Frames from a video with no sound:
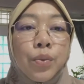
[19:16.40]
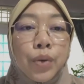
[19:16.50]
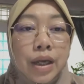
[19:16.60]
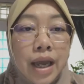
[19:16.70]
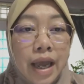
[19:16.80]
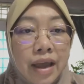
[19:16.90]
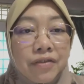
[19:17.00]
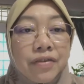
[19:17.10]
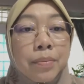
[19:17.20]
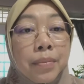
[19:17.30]
We have
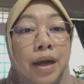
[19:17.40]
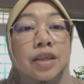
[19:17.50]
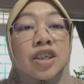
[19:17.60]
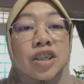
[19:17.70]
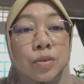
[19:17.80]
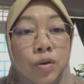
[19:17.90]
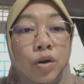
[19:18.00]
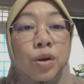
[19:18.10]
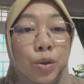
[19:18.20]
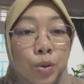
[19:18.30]
much
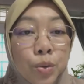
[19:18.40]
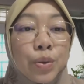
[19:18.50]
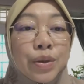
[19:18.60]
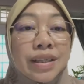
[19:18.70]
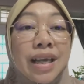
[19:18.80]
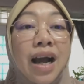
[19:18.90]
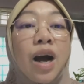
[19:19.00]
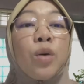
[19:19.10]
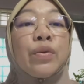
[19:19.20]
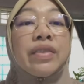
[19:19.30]
more tools
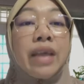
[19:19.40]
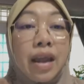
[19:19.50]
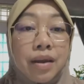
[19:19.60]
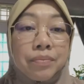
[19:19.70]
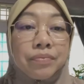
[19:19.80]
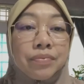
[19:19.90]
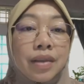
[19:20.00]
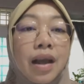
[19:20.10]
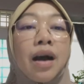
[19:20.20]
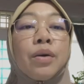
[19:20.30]
out there.
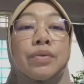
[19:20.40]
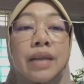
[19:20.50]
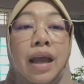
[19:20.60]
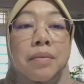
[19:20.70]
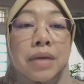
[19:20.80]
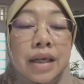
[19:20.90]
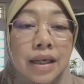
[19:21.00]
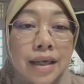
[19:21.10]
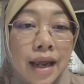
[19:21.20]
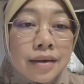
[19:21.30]
Out there
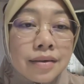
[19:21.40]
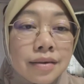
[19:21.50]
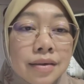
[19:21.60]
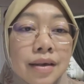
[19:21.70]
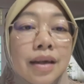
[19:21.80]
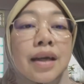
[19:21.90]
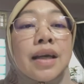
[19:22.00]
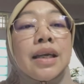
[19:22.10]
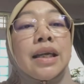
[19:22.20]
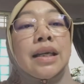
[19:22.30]
meaning that
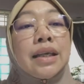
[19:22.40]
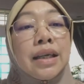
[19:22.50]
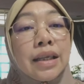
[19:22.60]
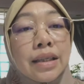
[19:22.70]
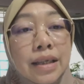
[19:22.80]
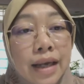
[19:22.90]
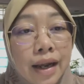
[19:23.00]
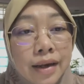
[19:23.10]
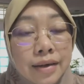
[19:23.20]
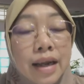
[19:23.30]
in the
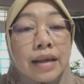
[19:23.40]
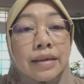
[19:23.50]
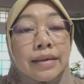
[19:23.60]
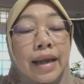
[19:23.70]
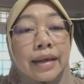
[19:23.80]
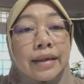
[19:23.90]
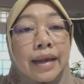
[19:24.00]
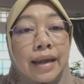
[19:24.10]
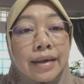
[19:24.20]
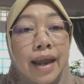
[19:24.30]
internet that
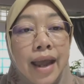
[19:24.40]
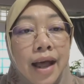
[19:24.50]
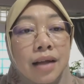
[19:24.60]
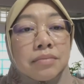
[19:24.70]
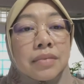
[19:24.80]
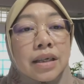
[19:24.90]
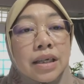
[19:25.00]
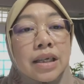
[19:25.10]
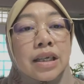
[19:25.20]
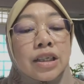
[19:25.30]
can help
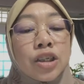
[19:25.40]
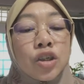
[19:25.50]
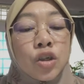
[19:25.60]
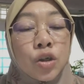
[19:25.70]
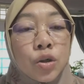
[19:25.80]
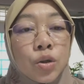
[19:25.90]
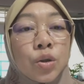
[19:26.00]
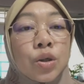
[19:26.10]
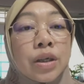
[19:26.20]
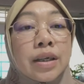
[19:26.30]
us to
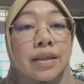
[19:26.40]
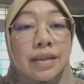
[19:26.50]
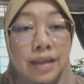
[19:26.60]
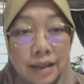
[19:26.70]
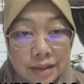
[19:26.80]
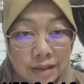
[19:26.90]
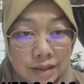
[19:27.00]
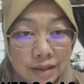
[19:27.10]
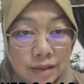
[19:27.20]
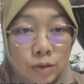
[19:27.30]

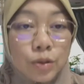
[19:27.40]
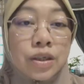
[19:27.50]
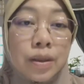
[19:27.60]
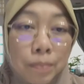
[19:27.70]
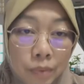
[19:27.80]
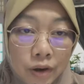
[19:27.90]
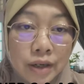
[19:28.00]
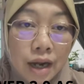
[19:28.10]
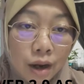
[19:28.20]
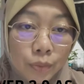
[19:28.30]
teach, to support
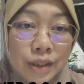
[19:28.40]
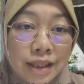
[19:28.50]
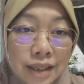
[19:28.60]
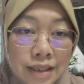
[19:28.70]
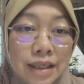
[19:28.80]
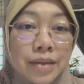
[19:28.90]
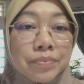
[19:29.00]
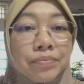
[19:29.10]
our teaching,